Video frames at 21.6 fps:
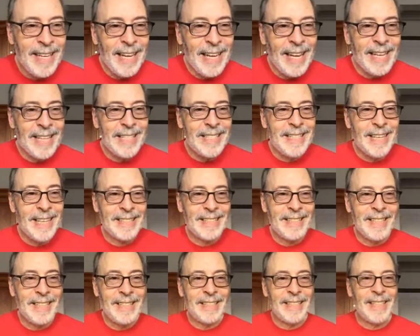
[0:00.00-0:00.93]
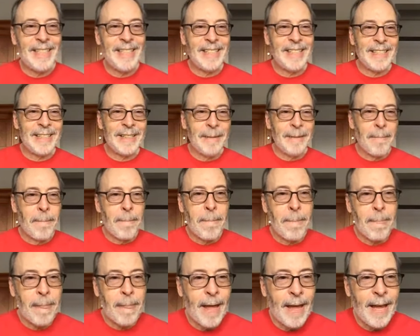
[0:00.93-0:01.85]
Leah and Justin are here,
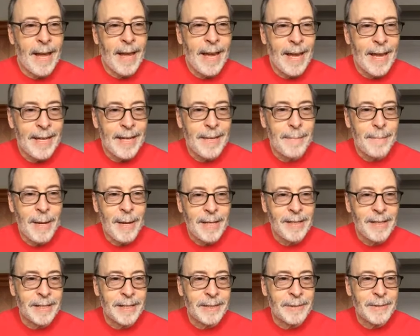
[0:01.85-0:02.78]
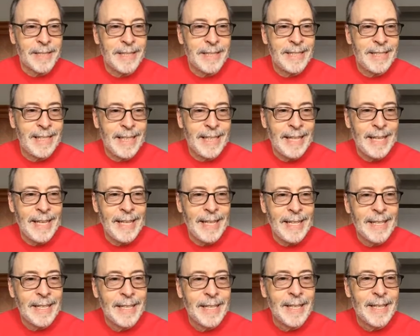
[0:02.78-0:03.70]
and Michael and
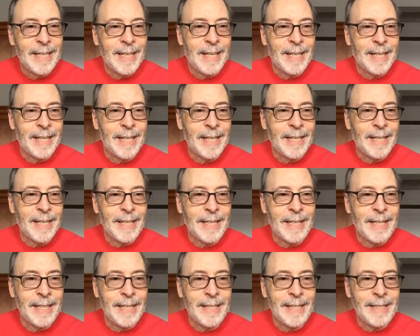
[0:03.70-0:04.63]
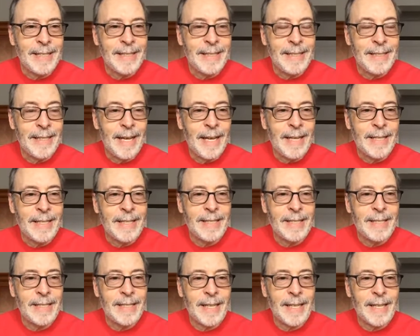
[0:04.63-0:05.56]
Christina. Uh,
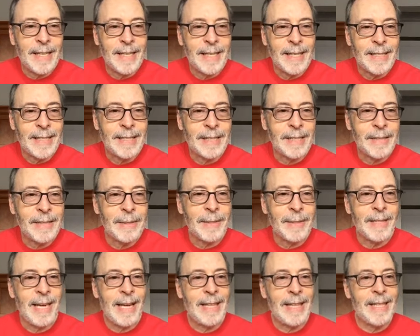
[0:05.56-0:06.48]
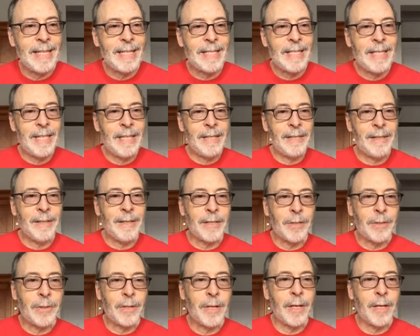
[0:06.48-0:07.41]
it's uh, let's see who Nathan's here,
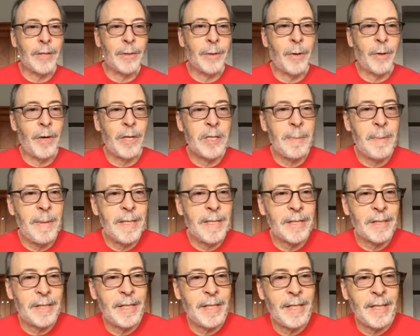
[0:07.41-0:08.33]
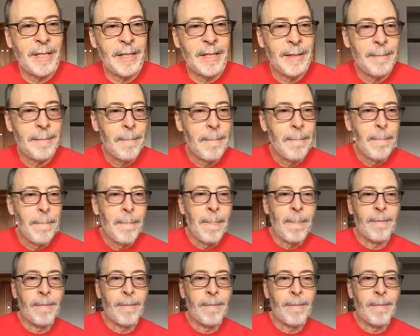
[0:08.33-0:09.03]
and the Crosbys are here